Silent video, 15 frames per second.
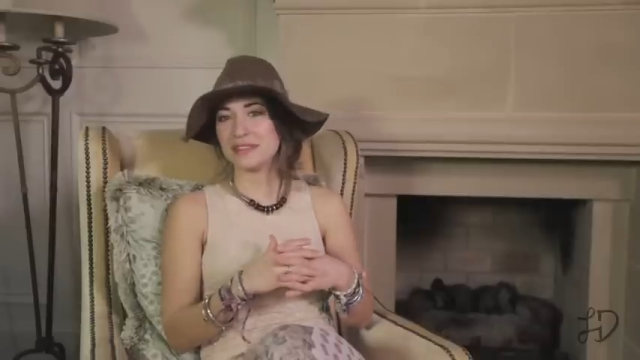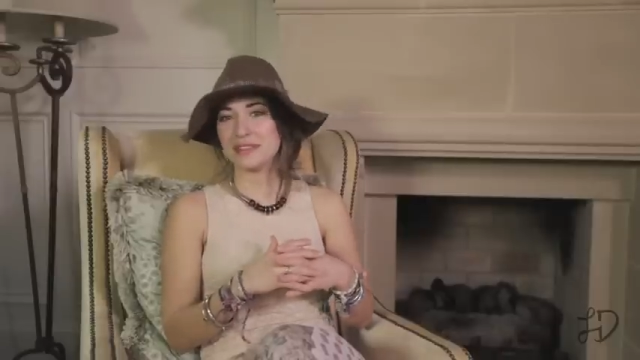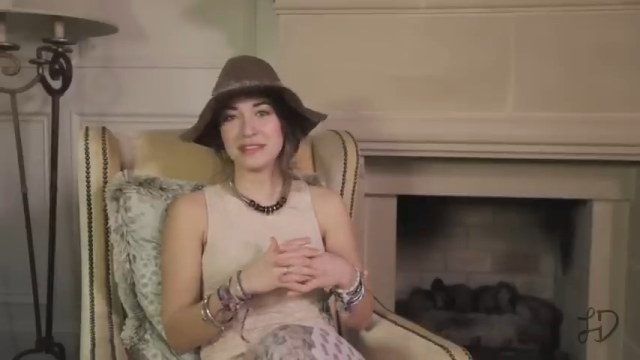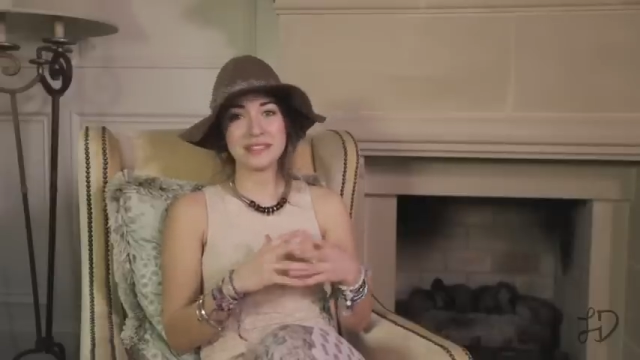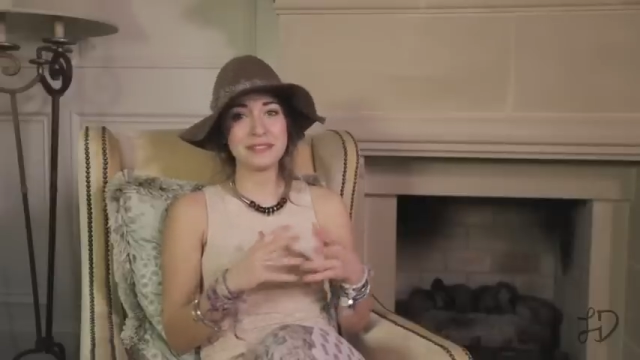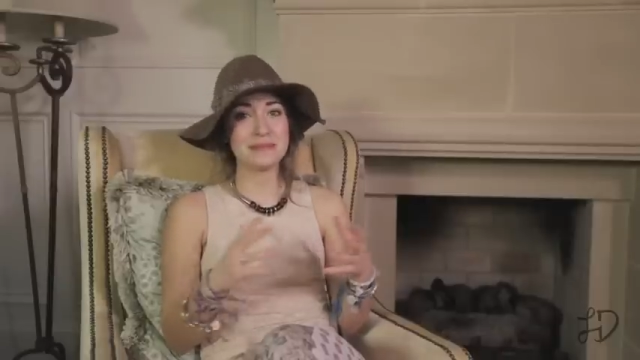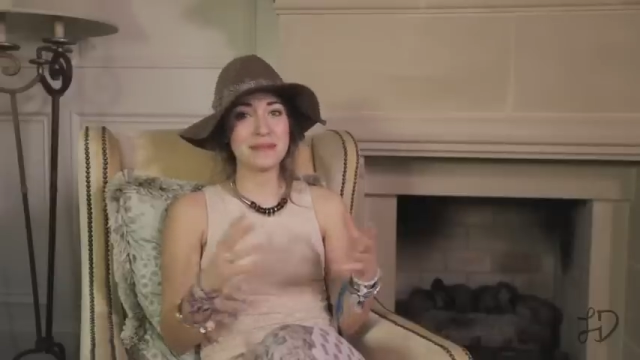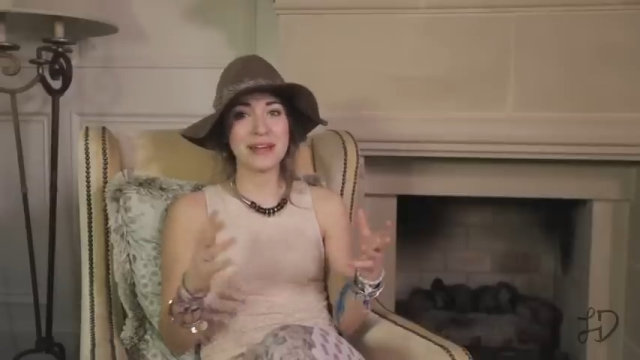
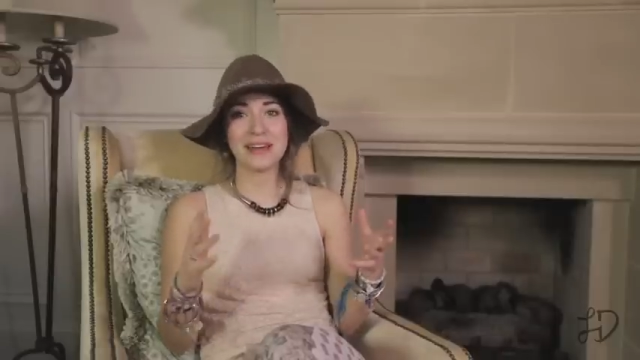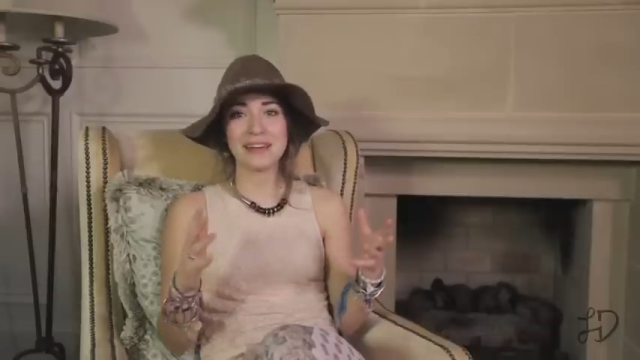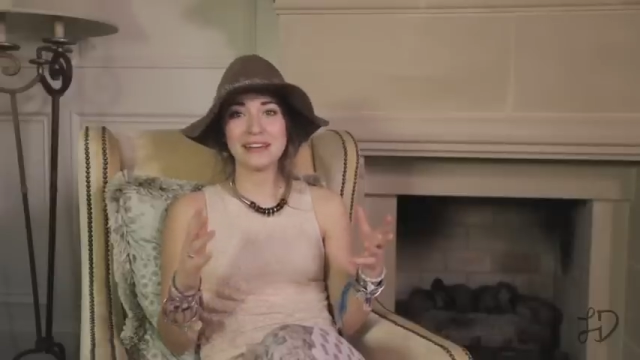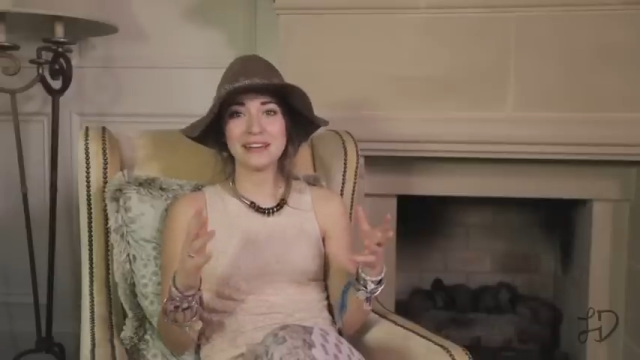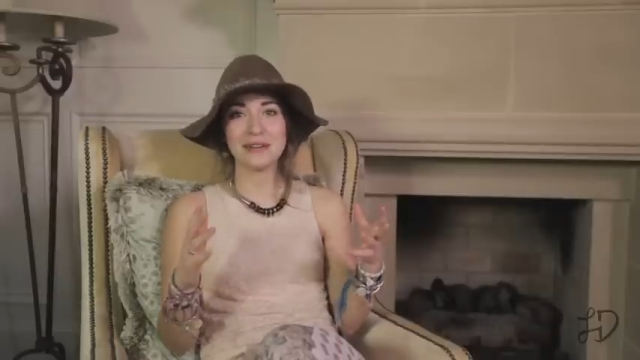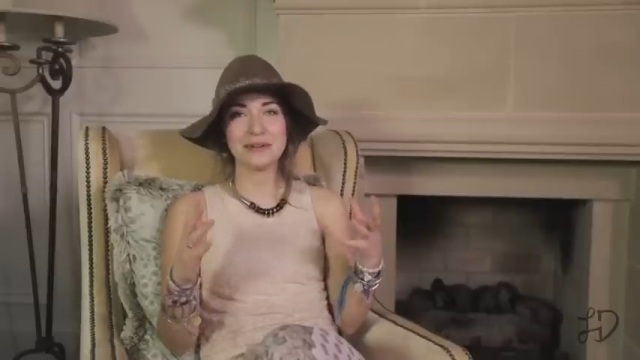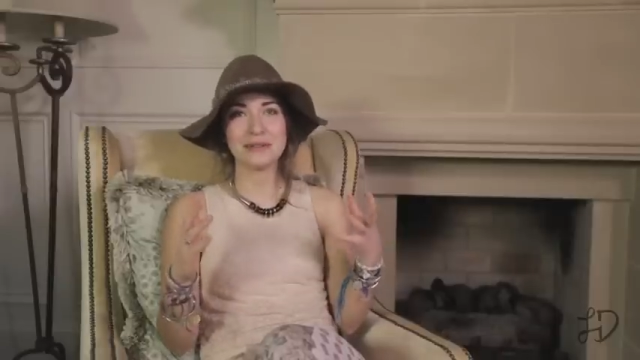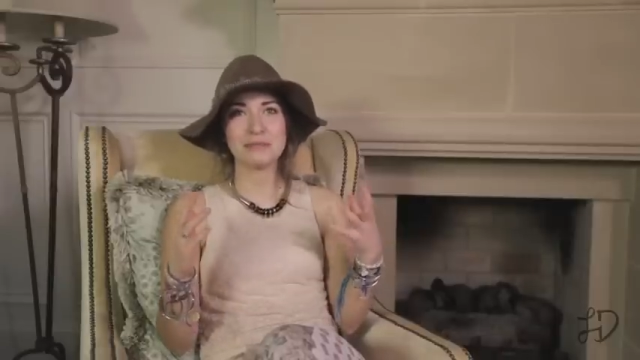this man
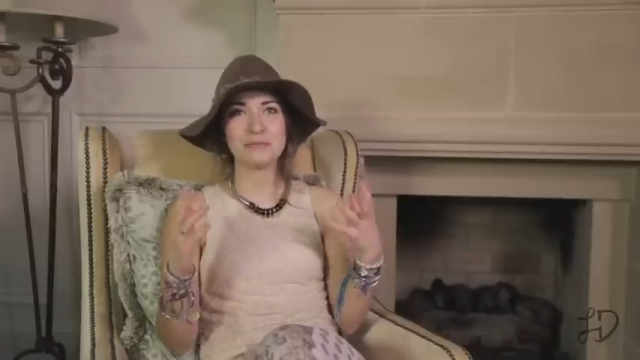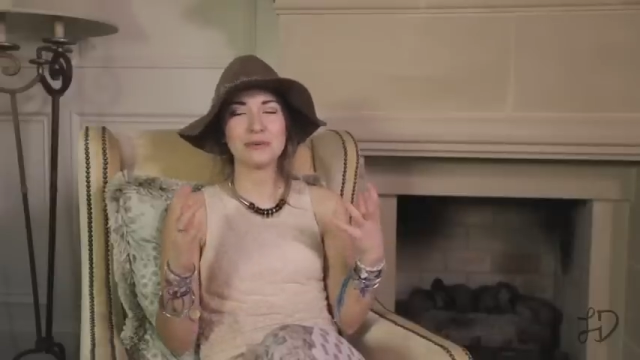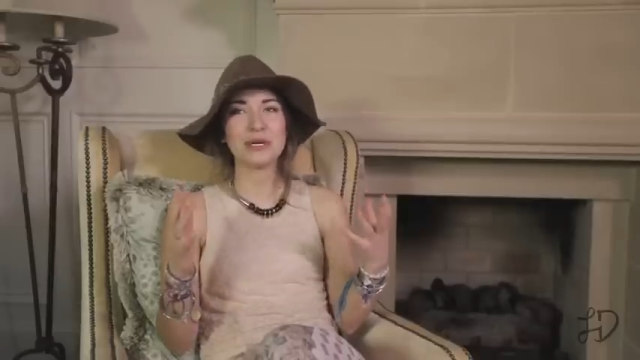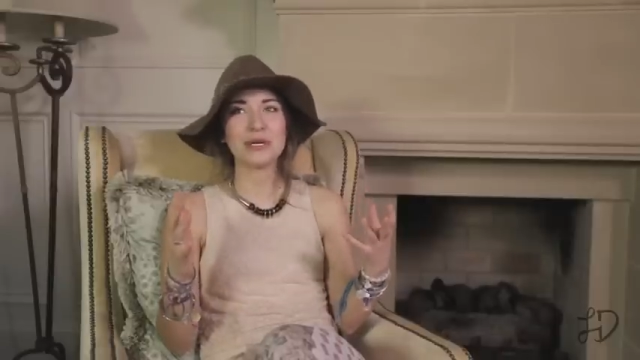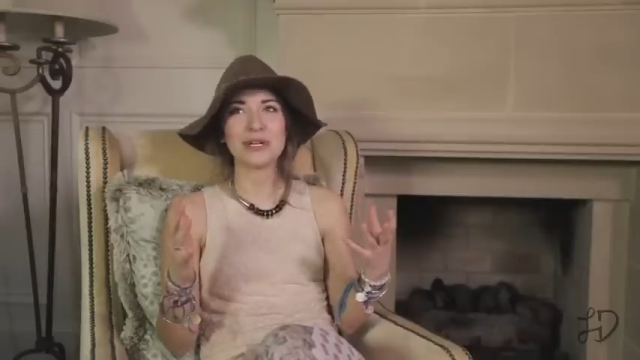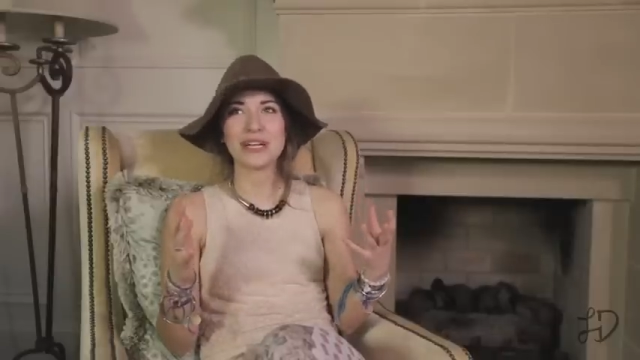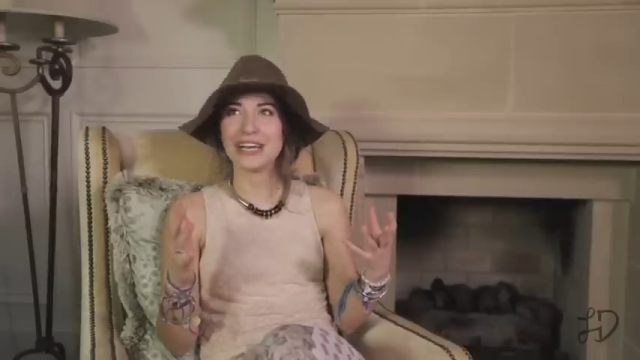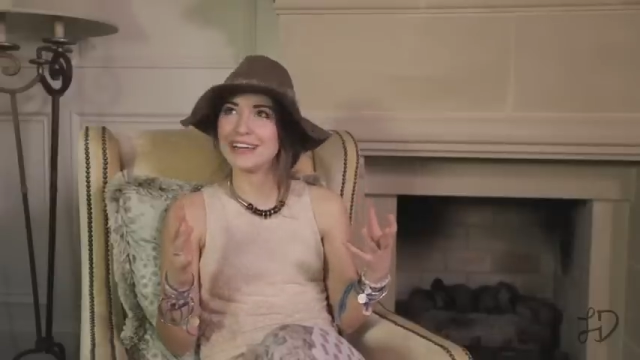who is
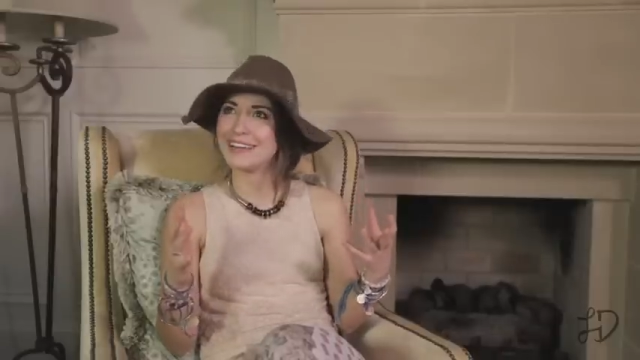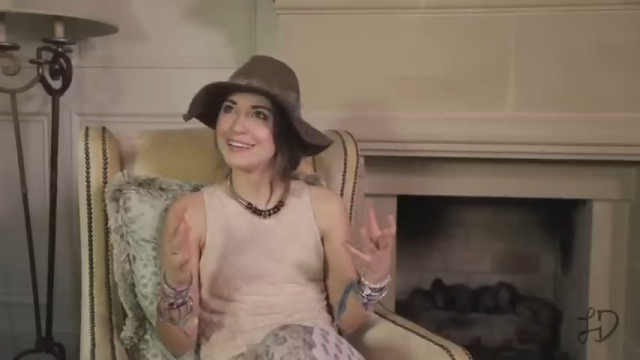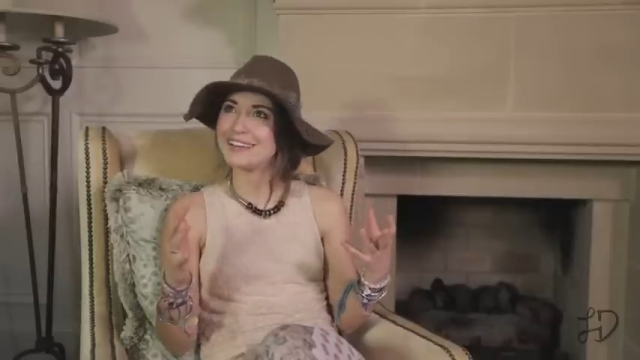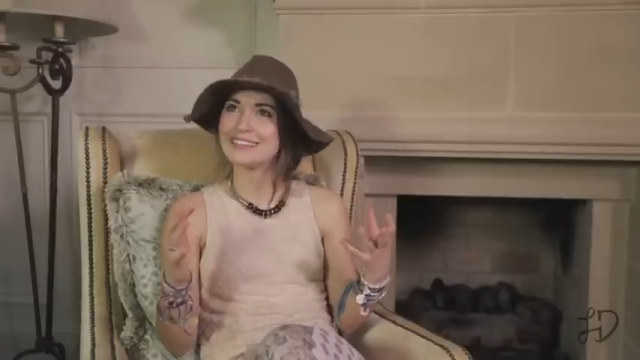brilliant.